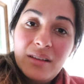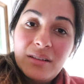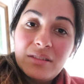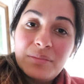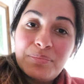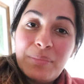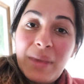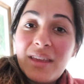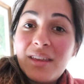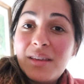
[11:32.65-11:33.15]

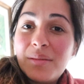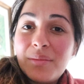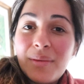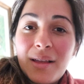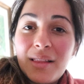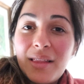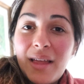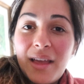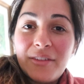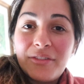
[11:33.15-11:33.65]
making
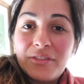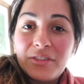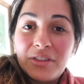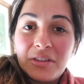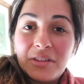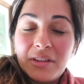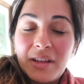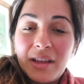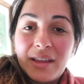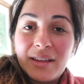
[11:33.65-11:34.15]
my life
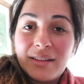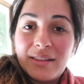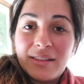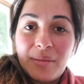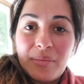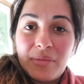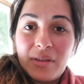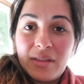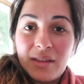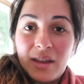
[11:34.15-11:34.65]
look like it's
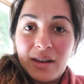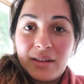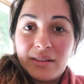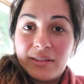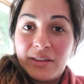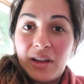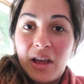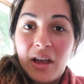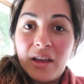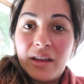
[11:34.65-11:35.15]
something that
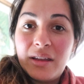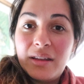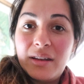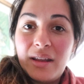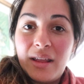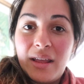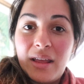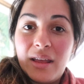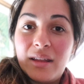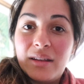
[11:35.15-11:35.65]
it's not.
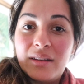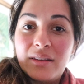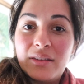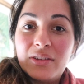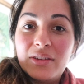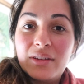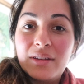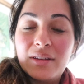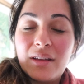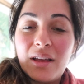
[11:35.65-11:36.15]

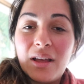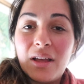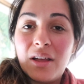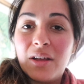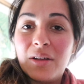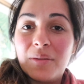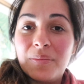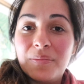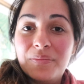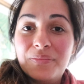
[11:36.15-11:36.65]
And
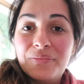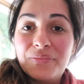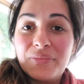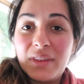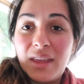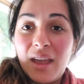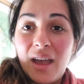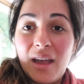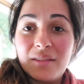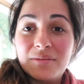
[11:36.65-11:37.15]

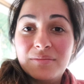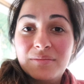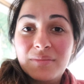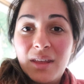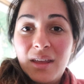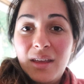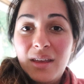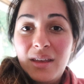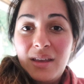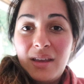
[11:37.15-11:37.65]
yeah,
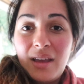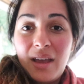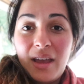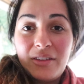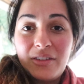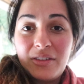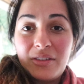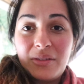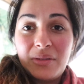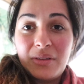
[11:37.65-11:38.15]
I
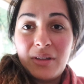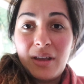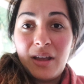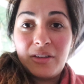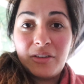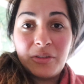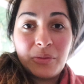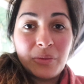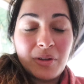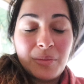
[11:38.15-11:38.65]
just
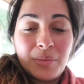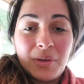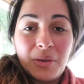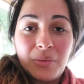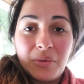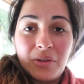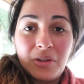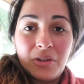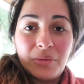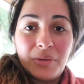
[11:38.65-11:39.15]
want to be
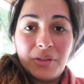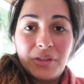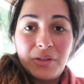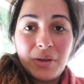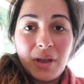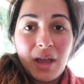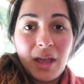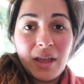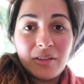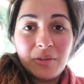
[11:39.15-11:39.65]
real with you
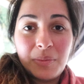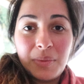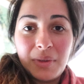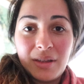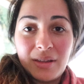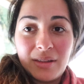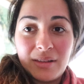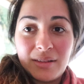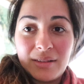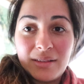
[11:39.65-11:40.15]
guys,
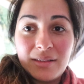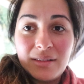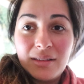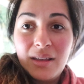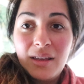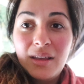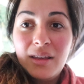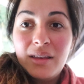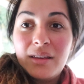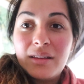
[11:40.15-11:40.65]
because
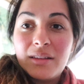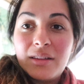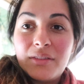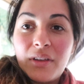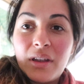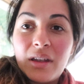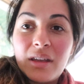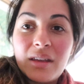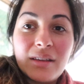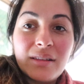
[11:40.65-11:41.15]
it's
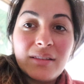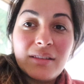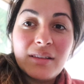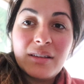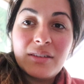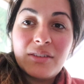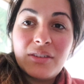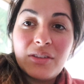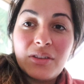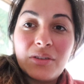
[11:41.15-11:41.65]
very
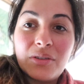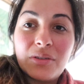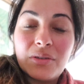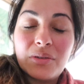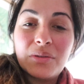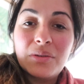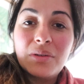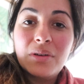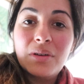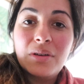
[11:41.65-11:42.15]
easy
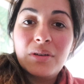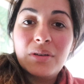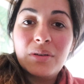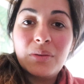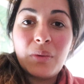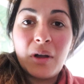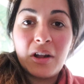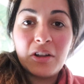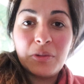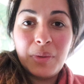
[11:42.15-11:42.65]
to
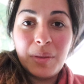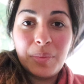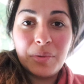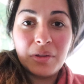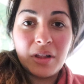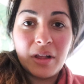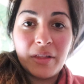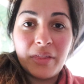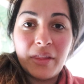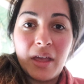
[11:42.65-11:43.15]
watch people
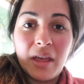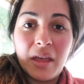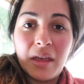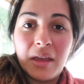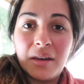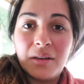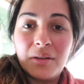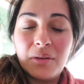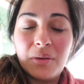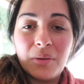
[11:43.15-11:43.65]

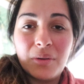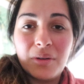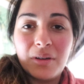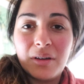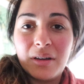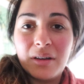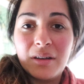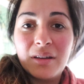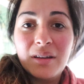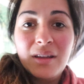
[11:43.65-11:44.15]
online
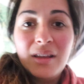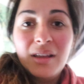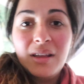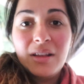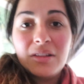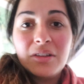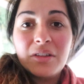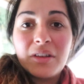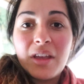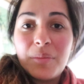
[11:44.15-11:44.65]
or
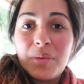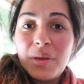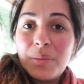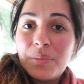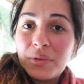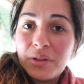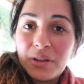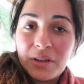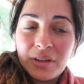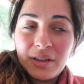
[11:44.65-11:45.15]
look at
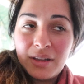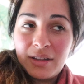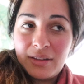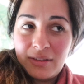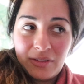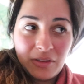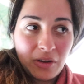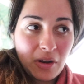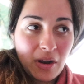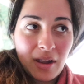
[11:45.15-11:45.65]
people on
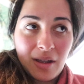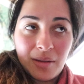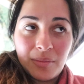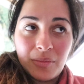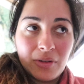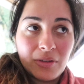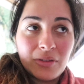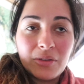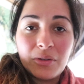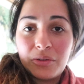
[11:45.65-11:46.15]
Instagram
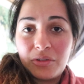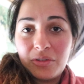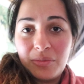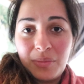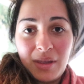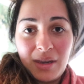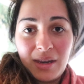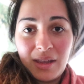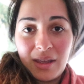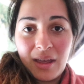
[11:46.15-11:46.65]
or social
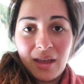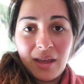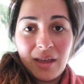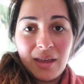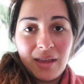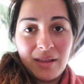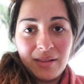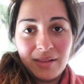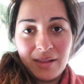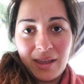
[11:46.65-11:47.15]
media
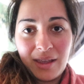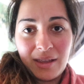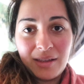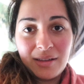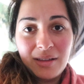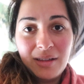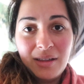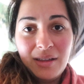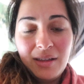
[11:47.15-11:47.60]
and like